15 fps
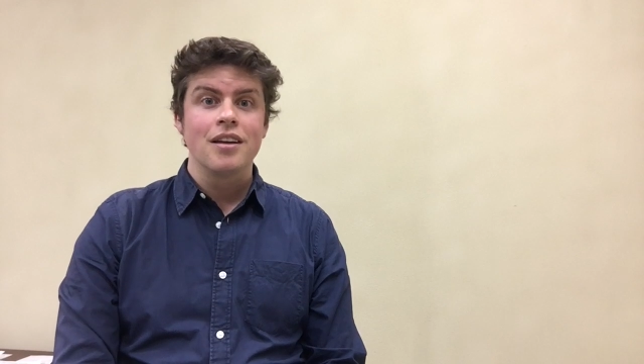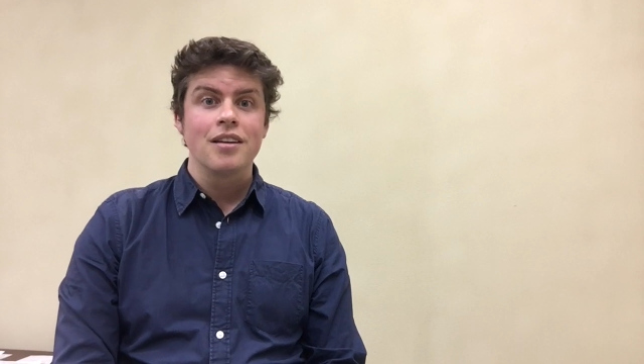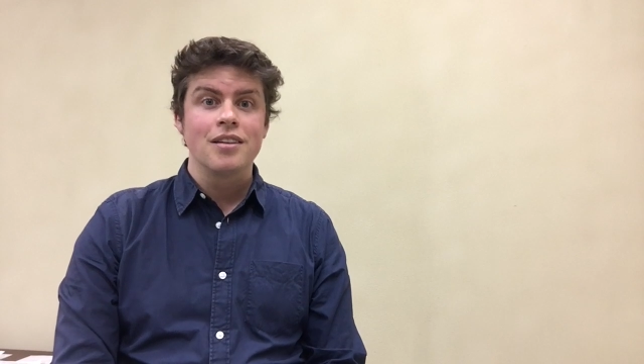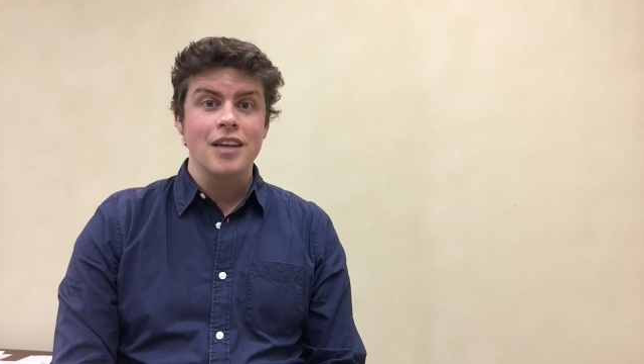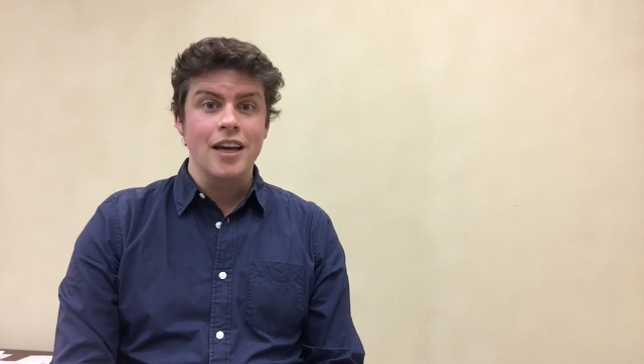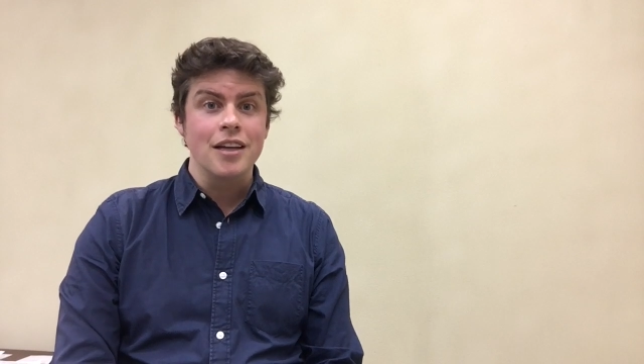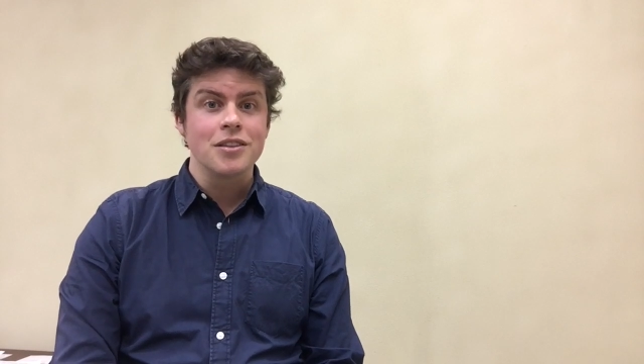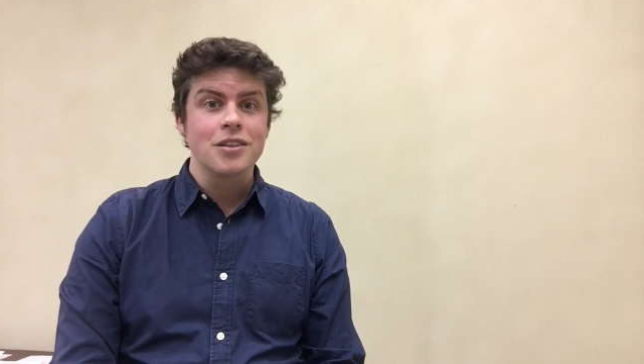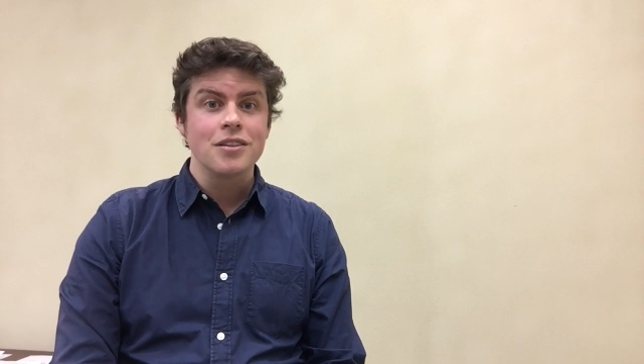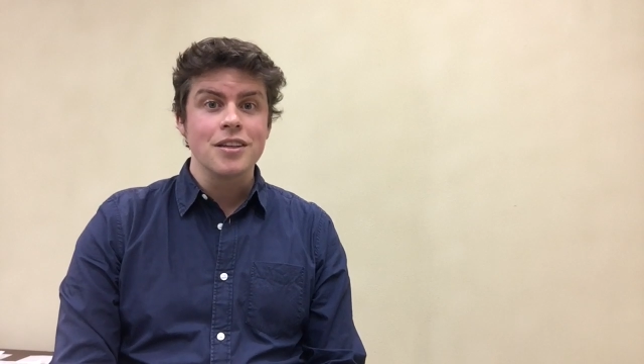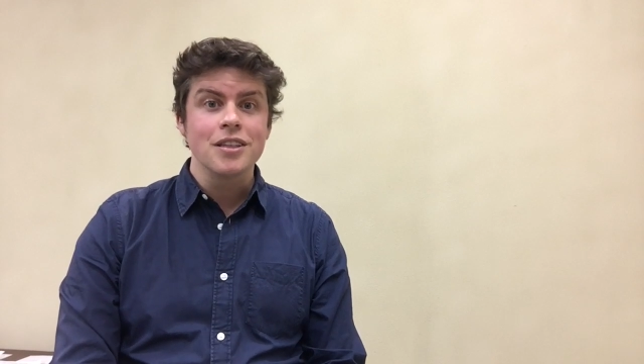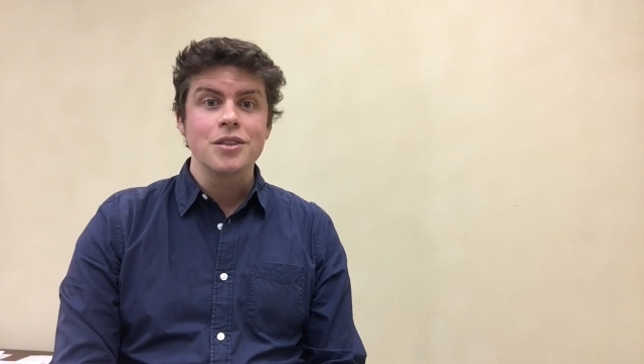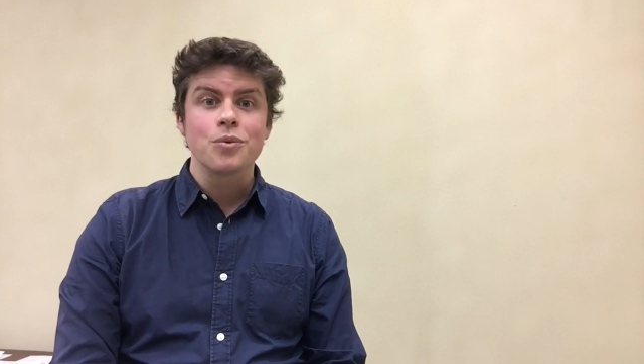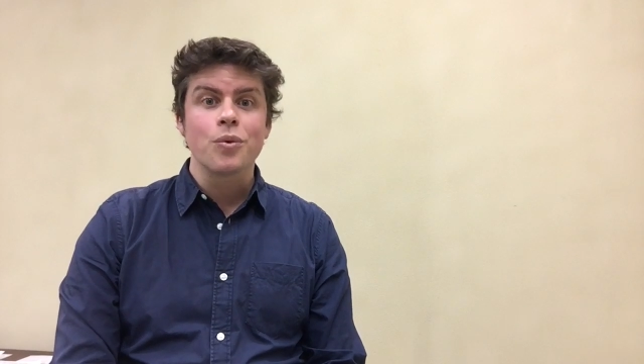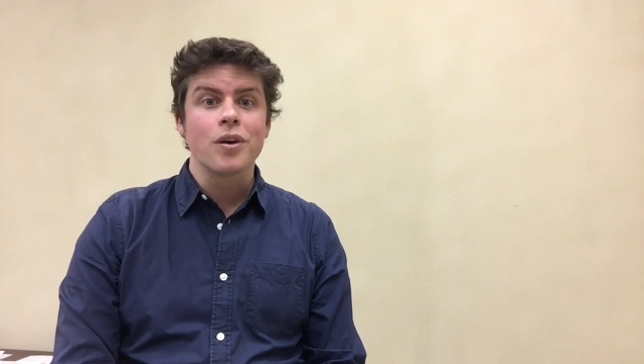To answer
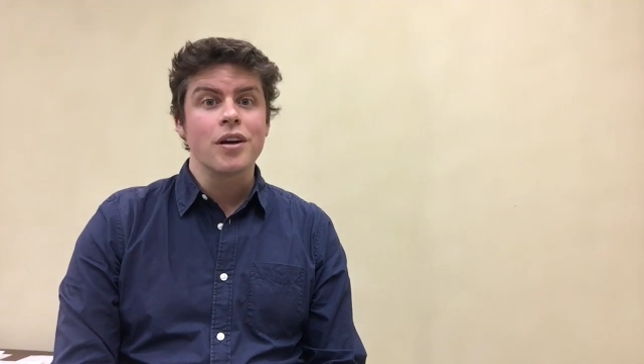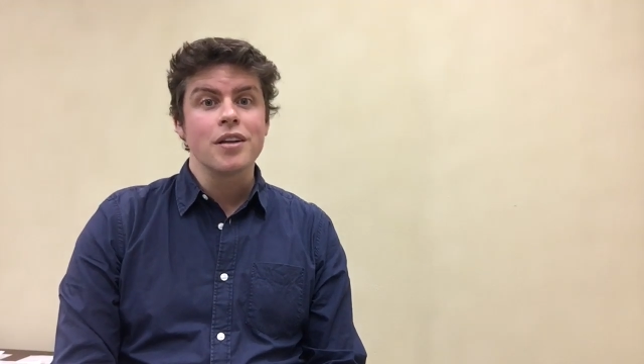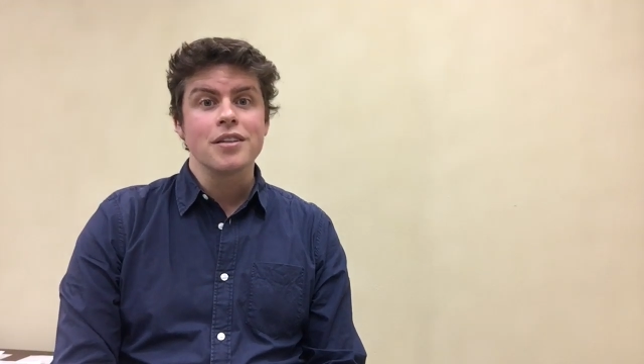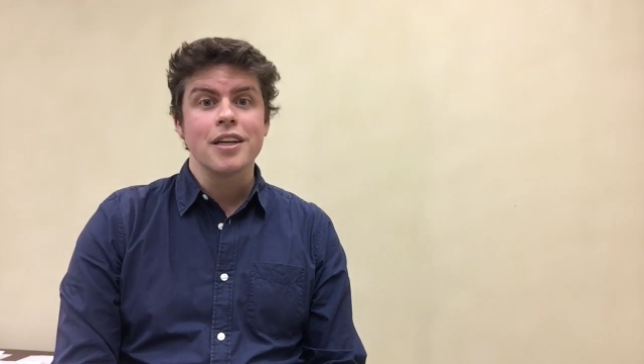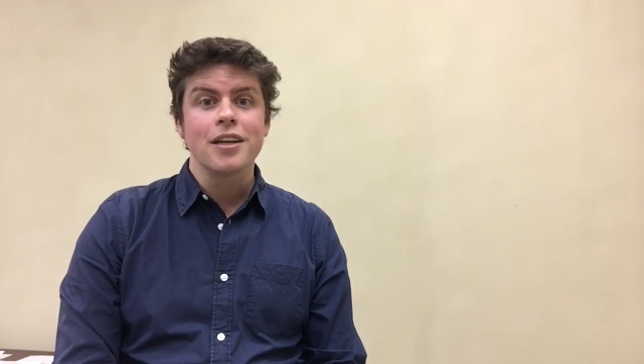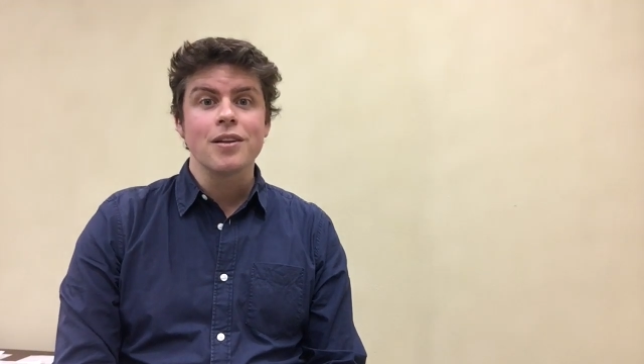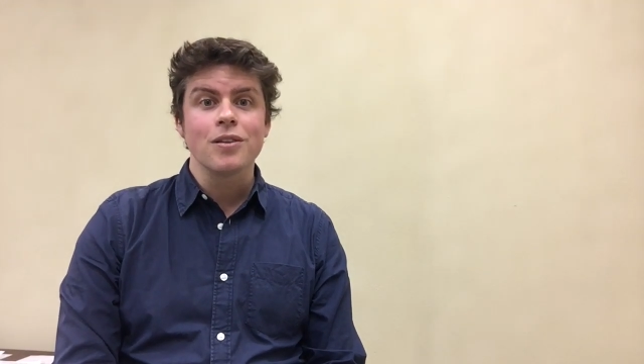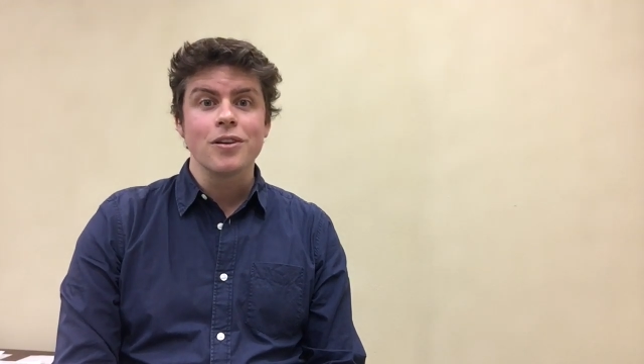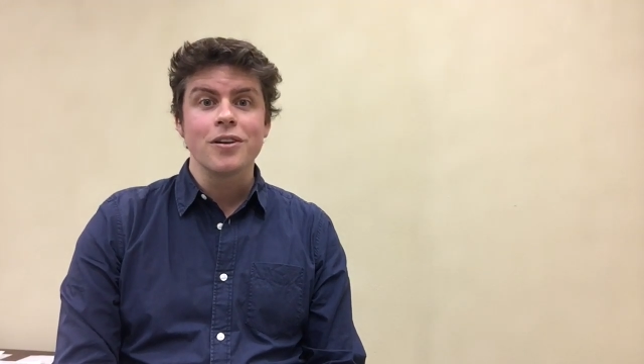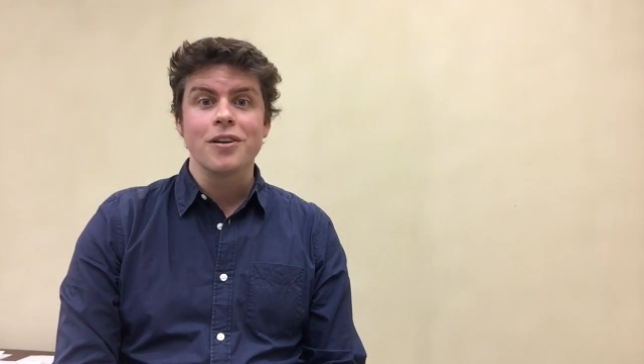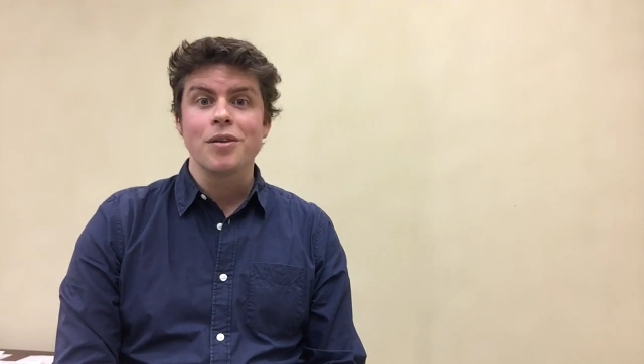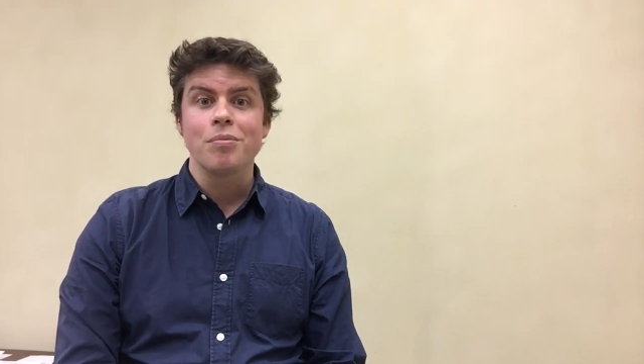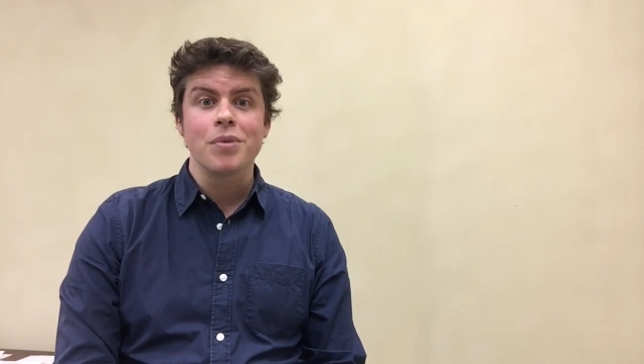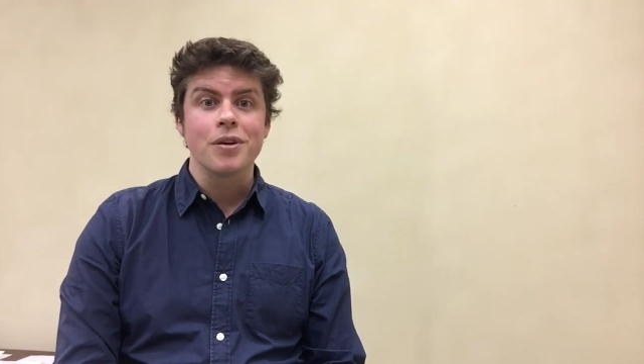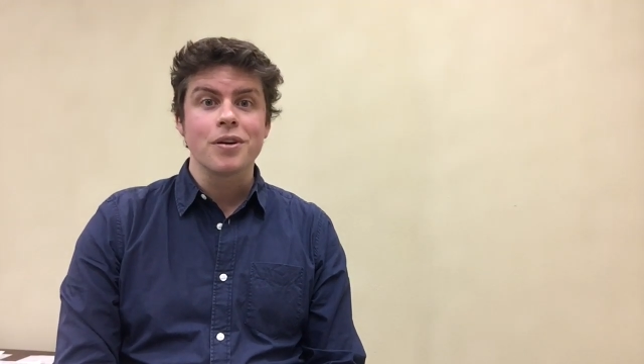this, we're going to take a look at
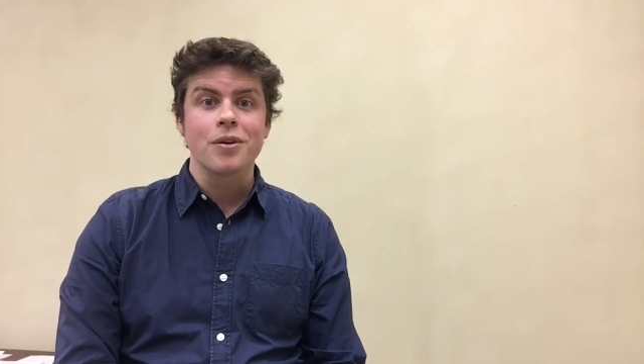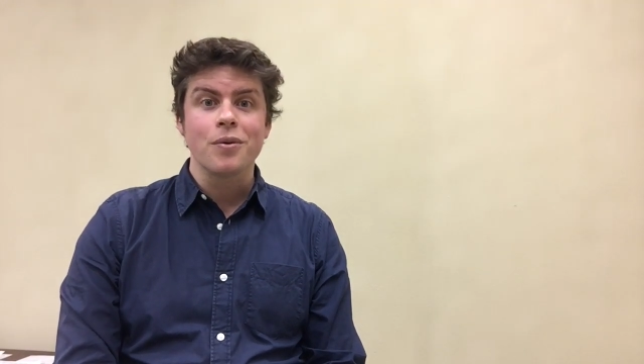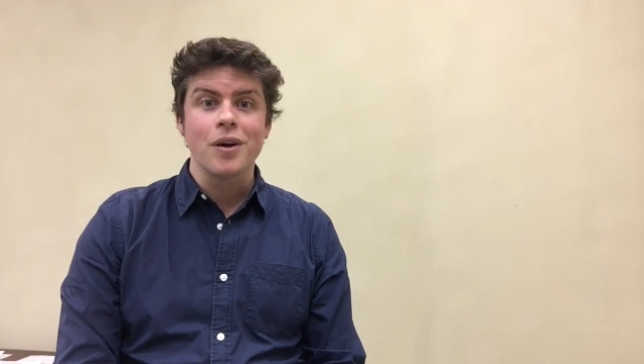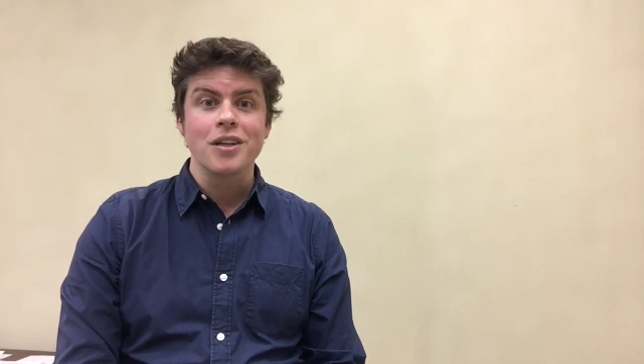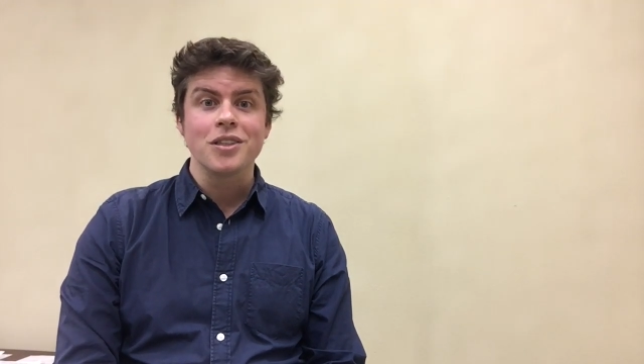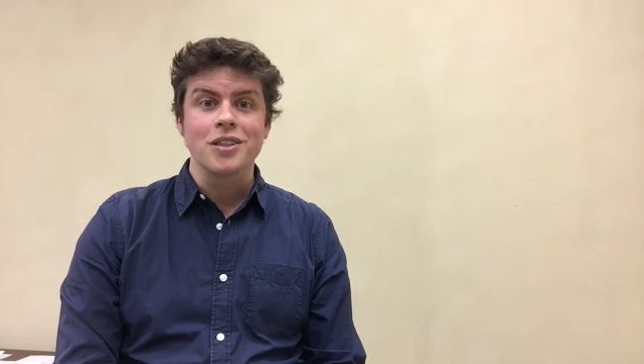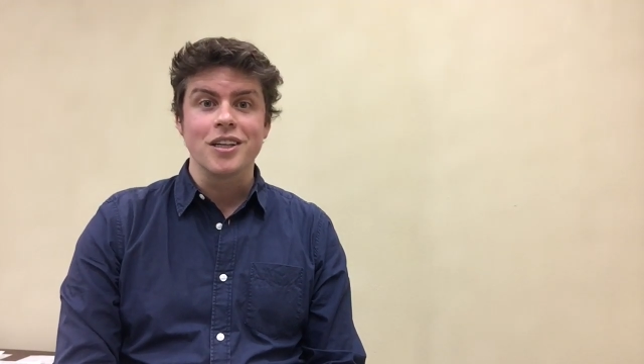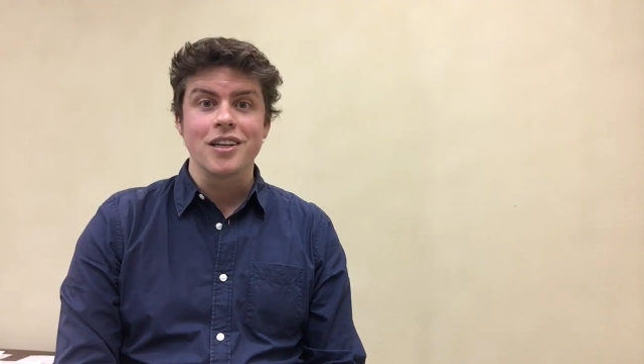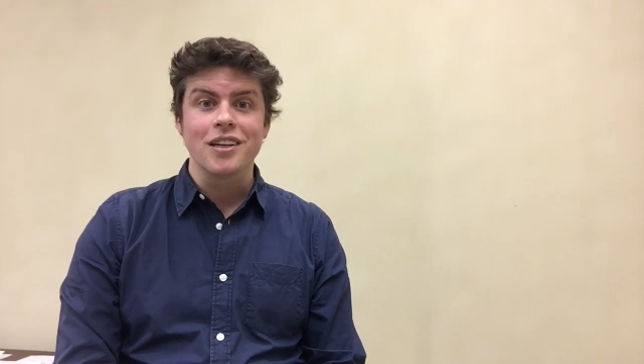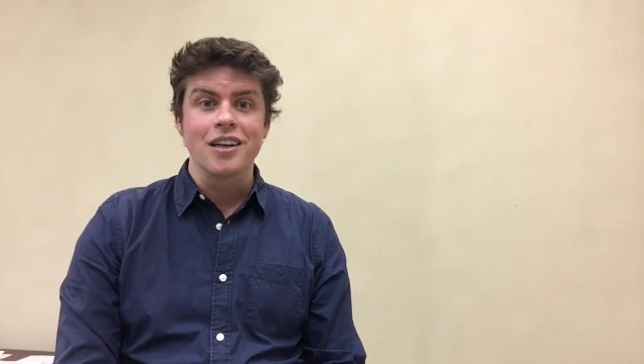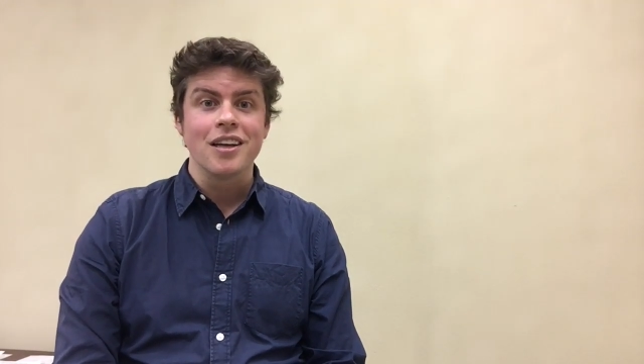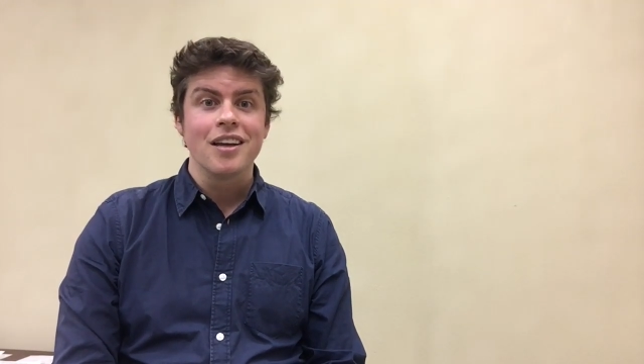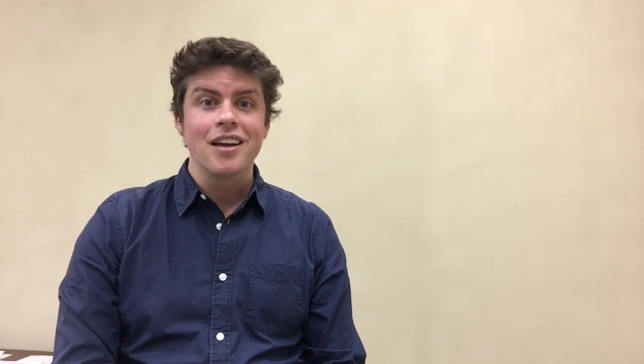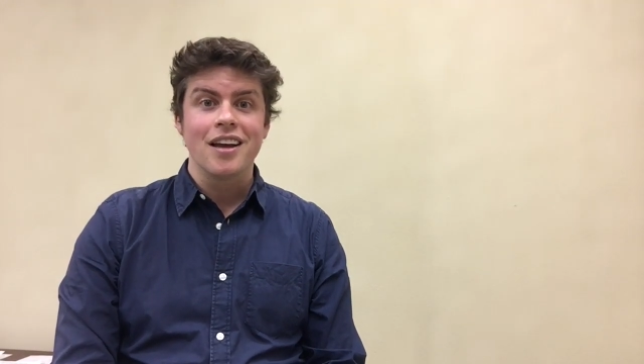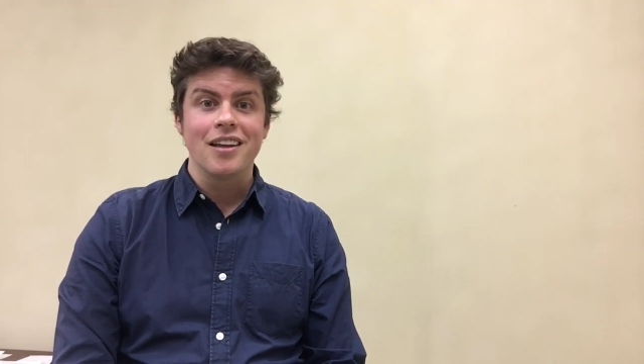a bigger question,
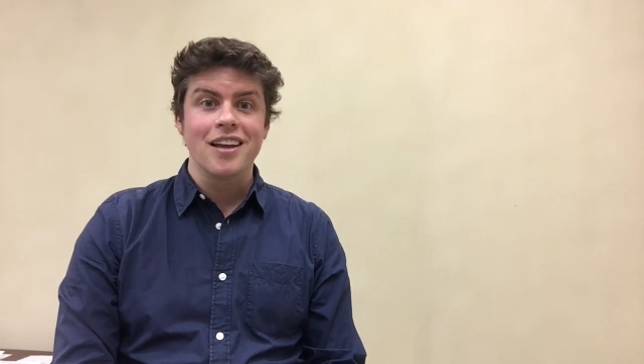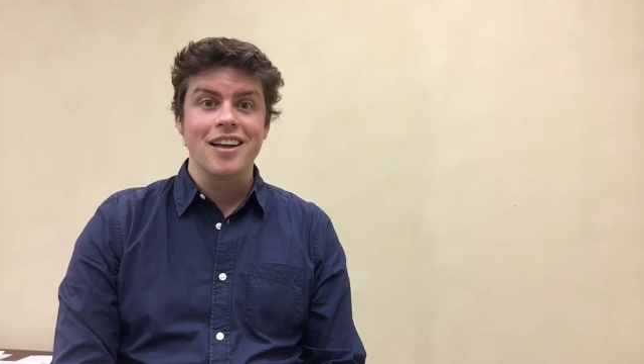and